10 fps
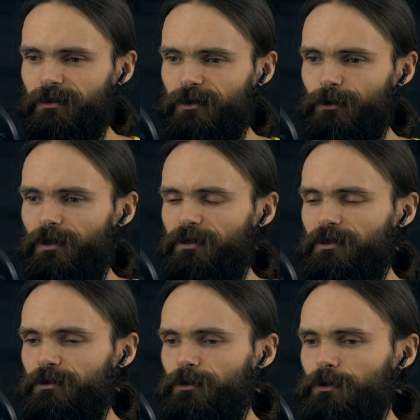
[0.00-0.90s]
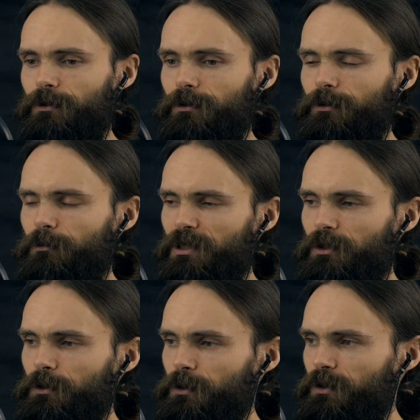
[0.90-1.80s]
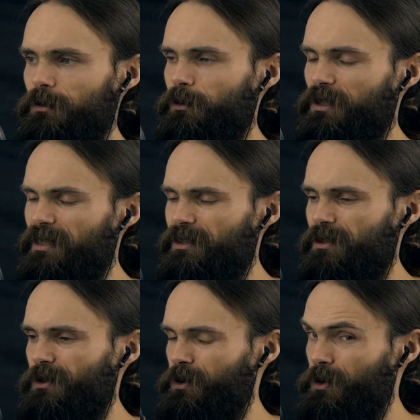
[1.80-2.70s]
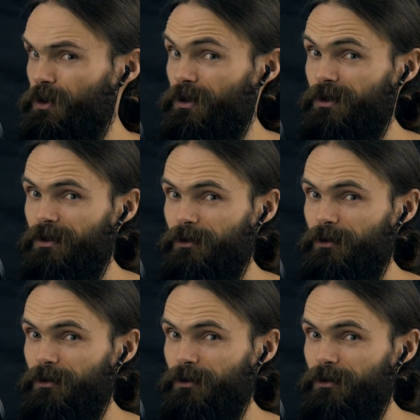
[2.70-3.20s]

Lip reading: So I need to get used